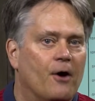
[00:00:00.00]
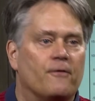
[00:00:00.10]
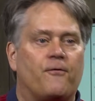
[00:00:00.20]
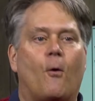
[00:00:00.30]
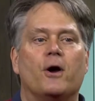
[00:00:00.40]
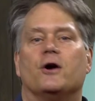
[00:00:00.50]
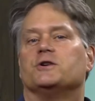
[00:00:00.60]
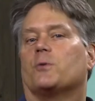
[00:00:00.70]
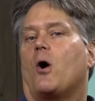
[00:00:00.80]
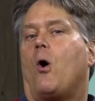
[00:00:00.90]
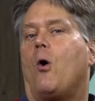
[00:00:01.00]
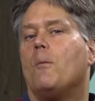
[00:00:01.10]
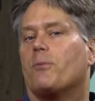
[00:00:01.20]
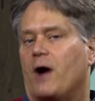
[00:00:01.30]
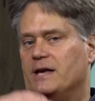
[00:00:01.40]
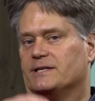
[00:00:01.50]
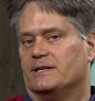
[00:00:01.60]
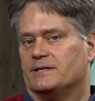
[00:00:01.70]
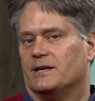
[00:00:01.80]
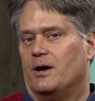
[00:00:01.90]
4 years where home
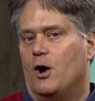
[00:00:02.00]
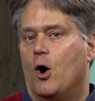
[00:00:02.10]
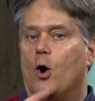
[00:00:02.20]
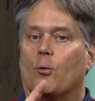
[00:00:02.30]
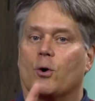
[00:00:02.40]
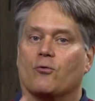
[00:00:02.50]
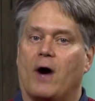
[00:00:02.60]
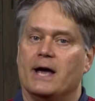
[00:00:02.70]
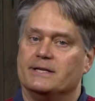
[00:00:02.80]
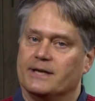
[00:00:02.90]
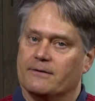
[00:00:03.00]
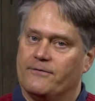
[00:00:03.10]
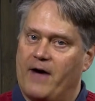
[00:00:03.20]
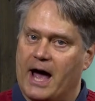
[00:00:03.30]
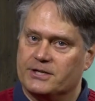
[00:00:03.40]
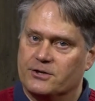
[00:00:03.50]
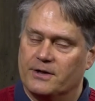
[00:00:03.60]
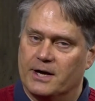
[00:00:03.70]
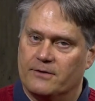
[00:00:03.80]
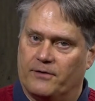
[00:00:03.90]
prices were rising faster
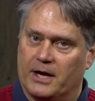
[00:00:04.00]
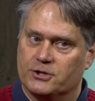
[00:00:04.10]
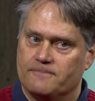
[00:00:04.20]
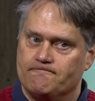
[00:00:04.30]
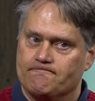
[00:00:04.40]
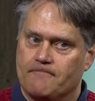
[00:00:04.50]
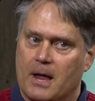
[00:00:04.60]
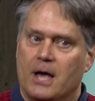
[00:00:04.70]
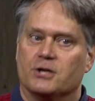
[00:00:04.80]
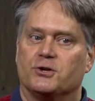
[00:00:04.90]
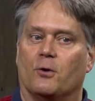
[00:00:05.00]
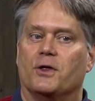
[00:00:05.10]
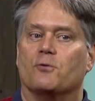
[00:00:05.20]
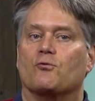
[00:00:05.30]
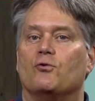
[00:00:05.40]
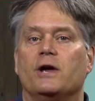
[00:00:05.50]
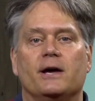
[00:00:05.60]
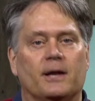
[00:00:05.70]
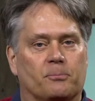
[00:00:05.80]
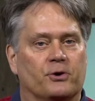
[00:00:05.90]
than inflation, so the
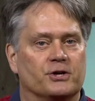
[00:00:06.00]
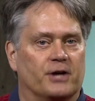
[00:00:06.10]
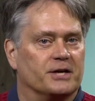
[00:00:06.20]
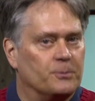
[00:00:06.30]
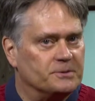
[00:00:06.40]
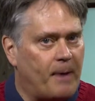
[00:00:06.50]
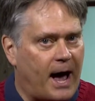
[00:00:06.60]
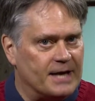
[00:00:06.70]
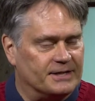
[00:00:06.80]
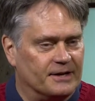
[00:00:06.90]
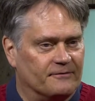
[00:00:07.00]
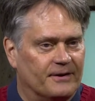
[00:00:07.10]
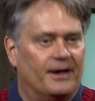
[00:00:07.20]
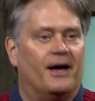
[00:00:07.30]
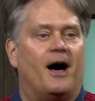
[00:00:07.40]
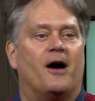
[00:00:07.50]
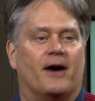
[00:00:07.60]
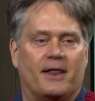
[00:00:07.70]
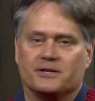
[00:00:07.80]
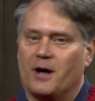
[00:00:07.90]
real appreciation was positive. All
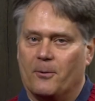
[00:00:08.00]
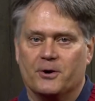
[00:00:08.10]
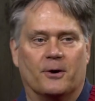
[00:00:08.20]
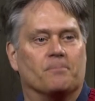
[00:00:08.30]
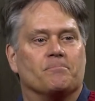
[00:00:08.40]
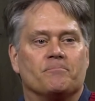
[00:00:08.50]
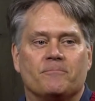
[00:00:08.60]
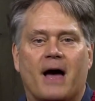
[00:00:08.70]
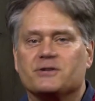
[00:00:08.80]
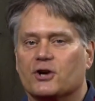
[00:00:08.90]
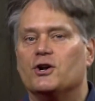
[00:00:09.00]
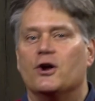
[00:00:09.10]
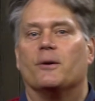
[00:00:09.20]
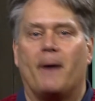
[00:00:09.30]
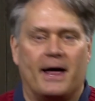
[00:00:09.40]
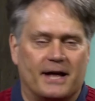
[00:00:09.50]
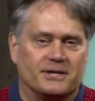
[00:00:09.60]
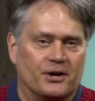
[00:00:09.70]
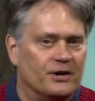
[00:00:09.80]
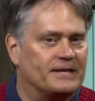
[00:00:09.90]
right, that's all we're doing. That's a good year to buy, that's
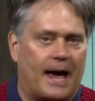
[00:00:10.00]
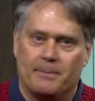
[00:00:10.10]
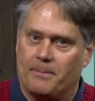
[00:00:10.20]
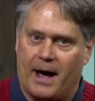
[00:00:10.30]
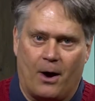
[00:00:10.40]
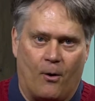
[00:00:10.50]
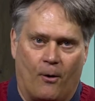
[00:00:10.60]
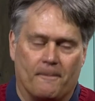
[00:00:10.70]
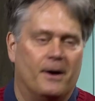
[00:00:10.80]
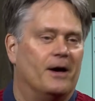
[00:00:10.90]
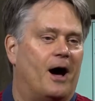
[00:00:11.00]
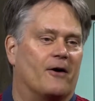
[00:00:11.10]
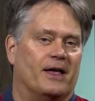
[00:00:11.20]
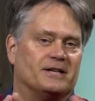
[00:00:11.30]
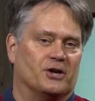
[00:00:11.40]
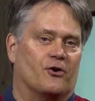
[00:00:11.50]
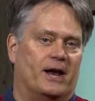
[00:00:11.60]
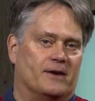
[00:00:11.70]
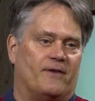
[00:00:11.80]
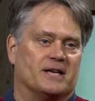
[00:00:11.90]
a good time to buy a home. All right, that's a
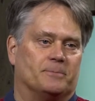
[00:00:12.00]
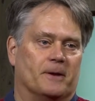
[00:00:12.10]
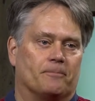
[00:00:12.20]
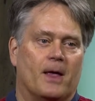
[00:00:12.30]
great investment.